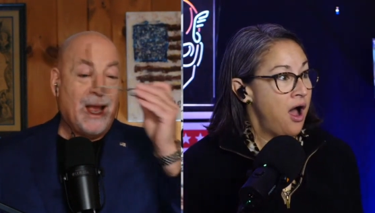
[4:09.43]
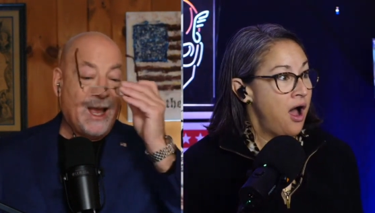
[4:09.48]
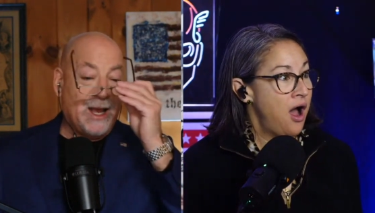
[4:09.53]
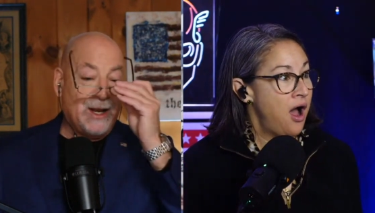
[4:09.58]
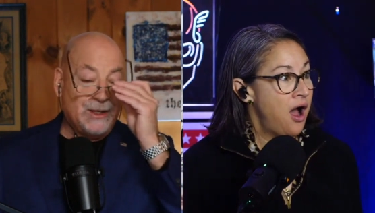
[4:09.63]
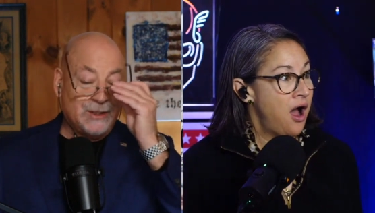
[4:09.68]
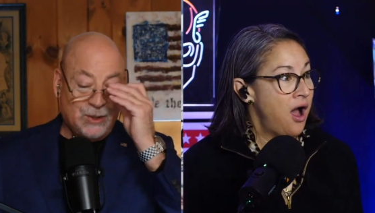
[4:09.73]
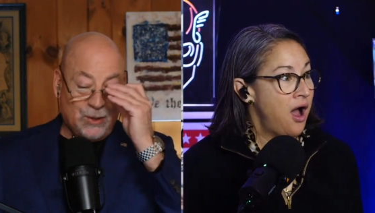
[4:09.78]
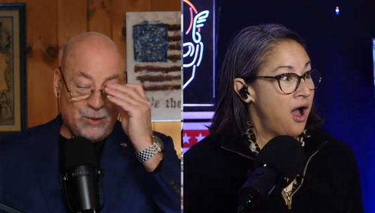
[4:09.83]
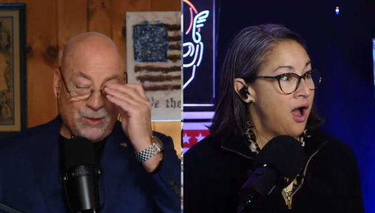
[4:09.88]

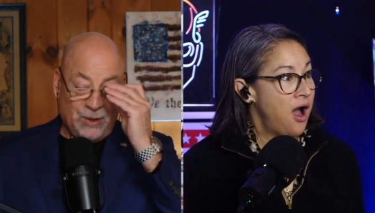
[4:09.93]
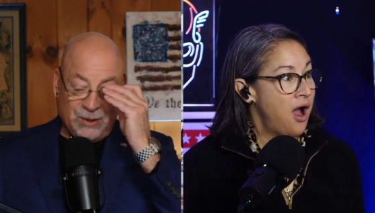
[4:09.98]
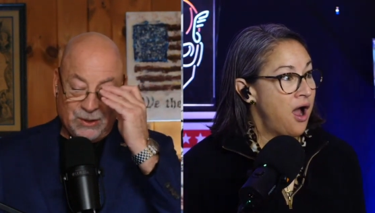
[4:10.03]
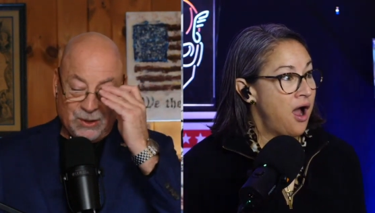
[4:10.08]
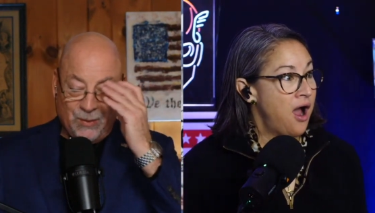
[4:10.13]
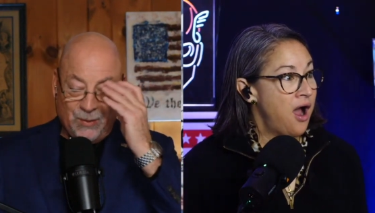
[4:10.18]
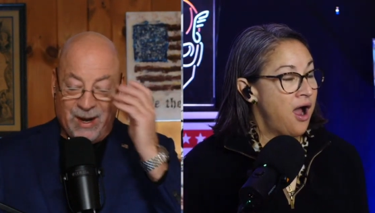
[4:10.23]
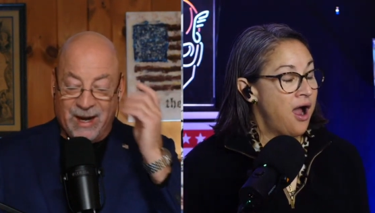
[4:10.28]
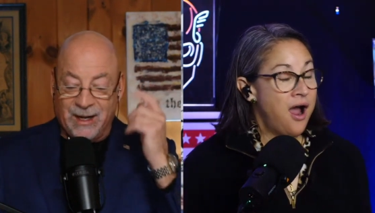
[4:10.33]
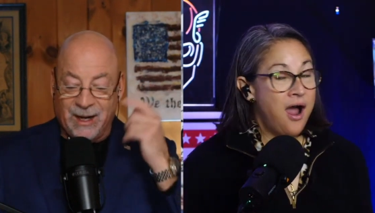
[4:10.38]
Speaker 1: and so,
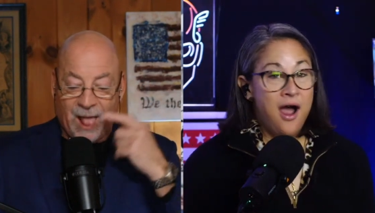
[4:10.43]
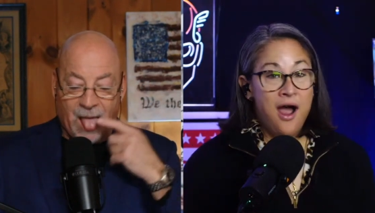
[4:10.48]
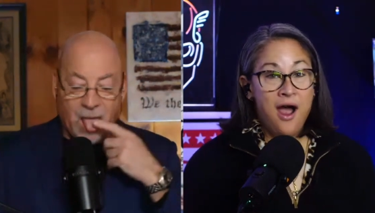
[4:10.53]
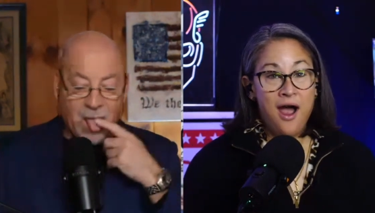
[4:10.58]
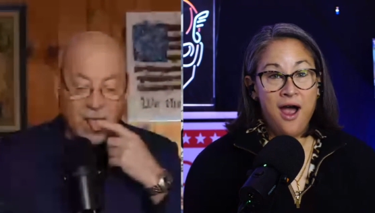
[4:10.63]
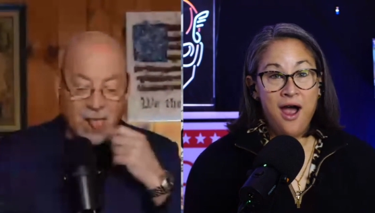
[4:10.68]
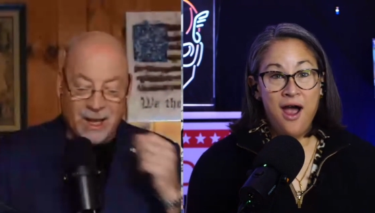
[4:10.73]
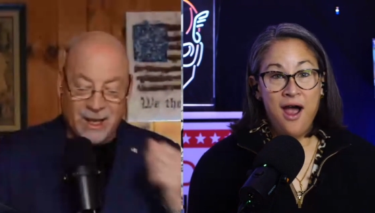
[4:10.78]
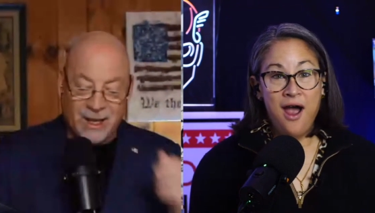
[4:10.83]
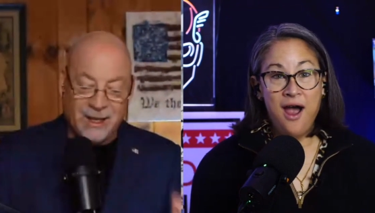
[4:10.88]
so wait,
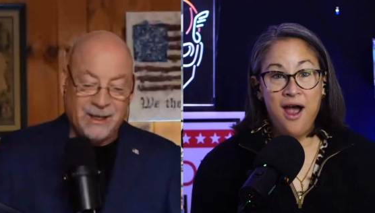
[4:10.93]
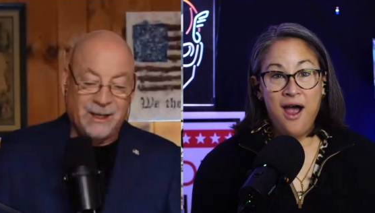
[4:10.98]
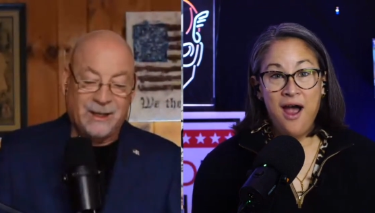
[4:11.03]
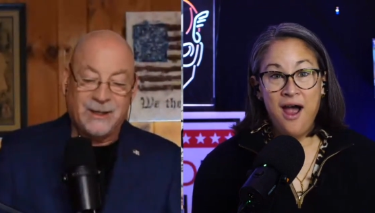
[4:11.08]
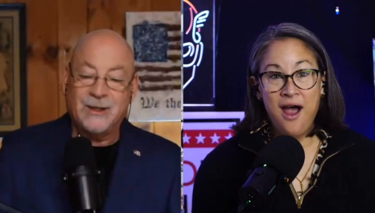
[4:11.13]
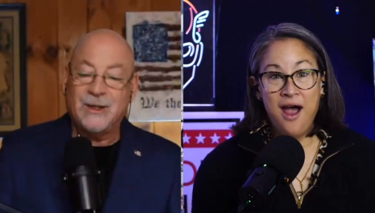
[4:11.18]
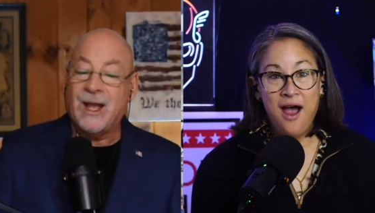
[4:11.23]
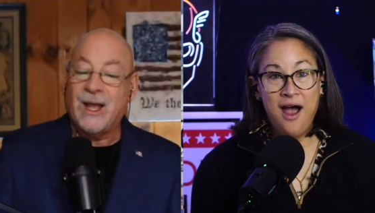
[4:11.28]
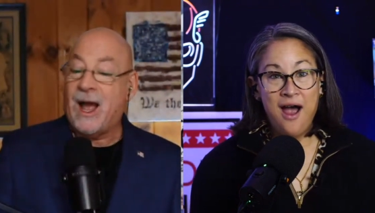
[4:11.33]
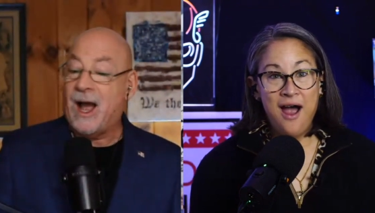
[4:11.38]

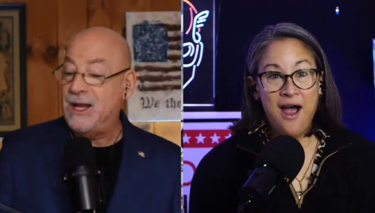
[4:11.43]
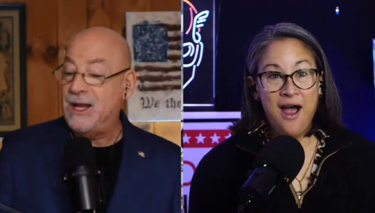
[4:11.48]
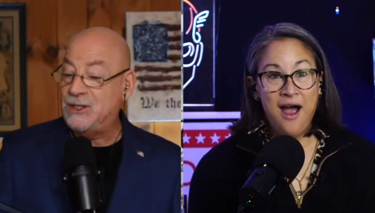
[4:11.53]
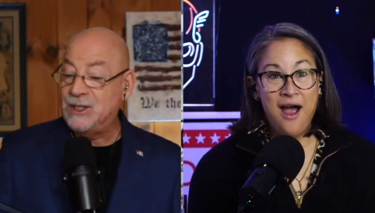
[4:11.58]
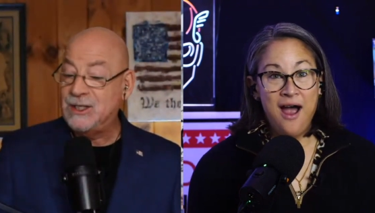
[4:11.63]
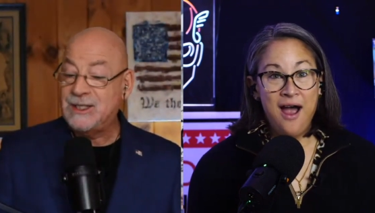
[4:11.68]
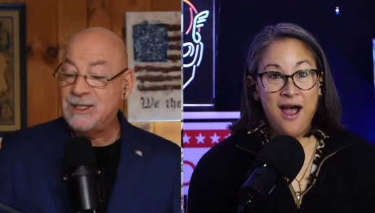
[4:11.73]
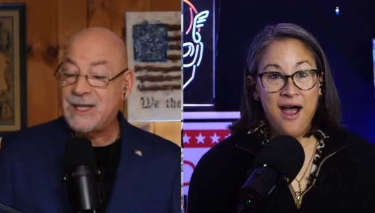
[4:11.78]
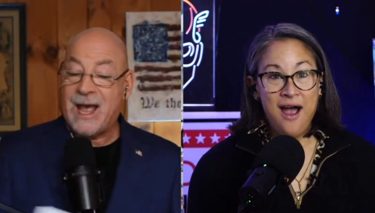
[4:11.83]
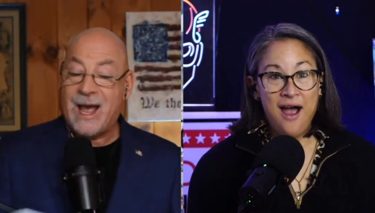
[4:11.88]
I
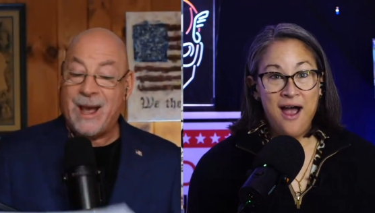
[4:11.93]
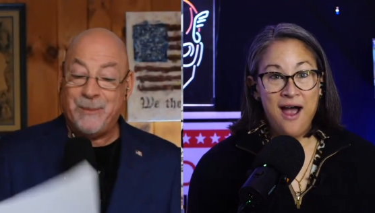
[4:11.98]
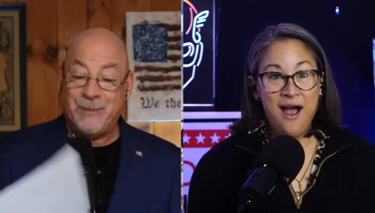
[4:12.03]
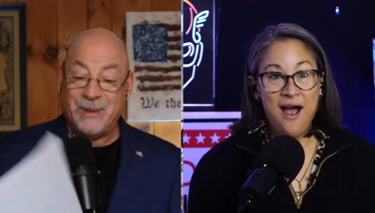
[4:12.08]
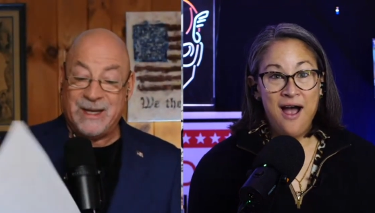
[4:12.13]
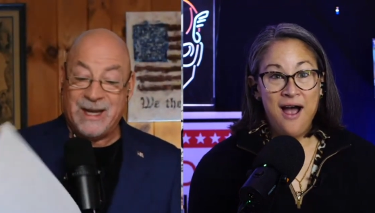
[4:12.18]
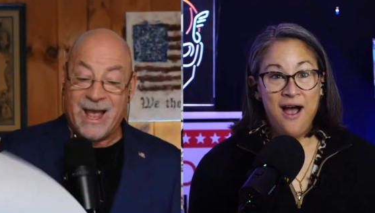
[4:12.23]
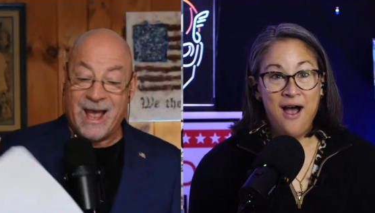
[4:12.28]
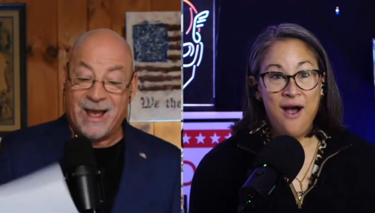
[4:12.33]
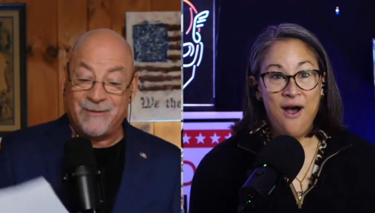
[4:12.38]
just
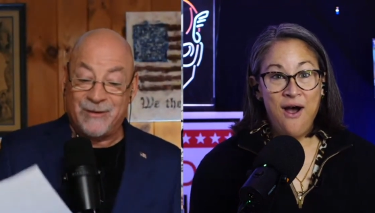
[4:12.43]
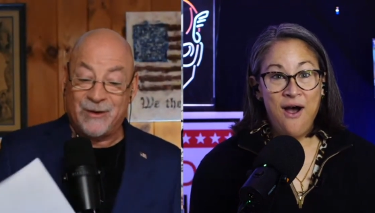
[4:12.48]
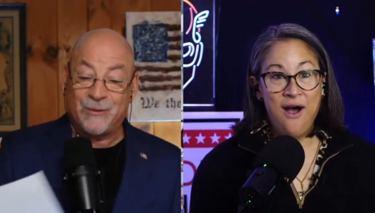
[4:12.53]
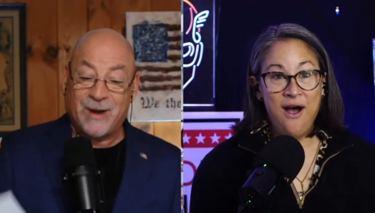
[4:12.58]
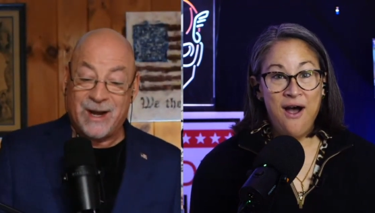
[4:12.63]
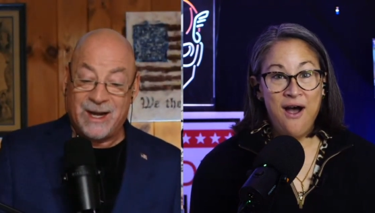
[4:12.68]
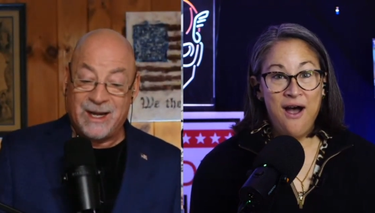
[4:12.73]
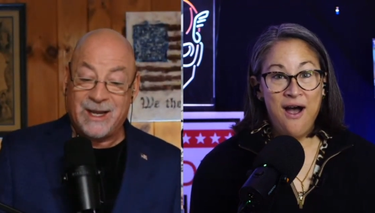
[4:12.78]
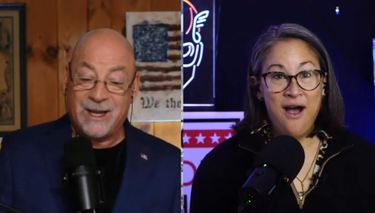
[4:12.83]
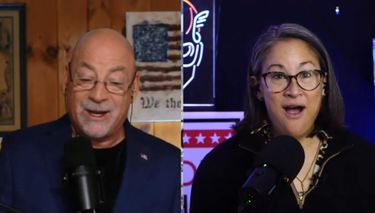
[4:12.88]
happen to have it
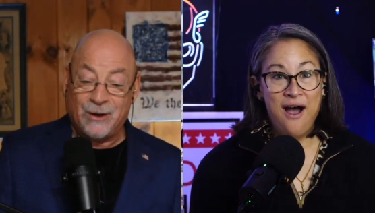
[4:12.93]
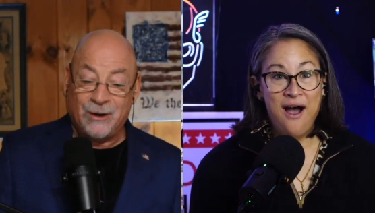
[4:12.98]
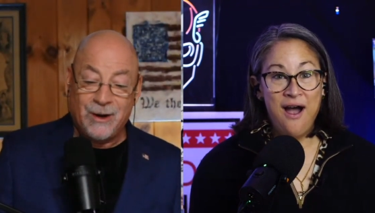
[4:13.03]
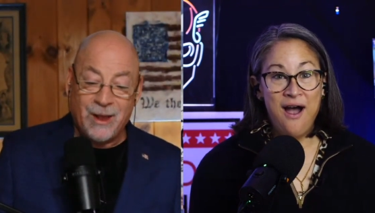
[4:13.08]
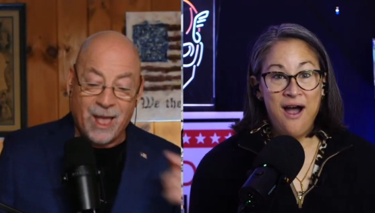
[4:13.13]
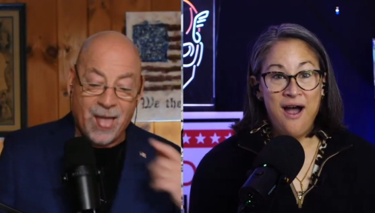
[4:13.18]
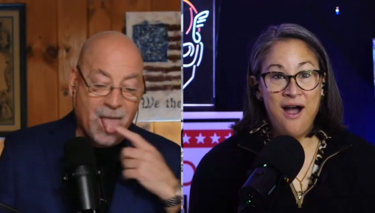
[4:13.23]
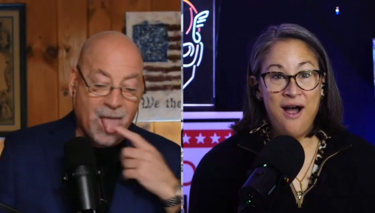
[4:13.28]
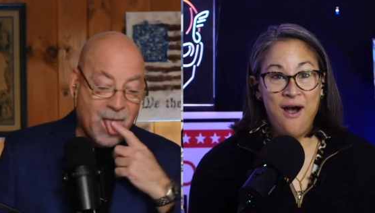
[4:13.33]
right here.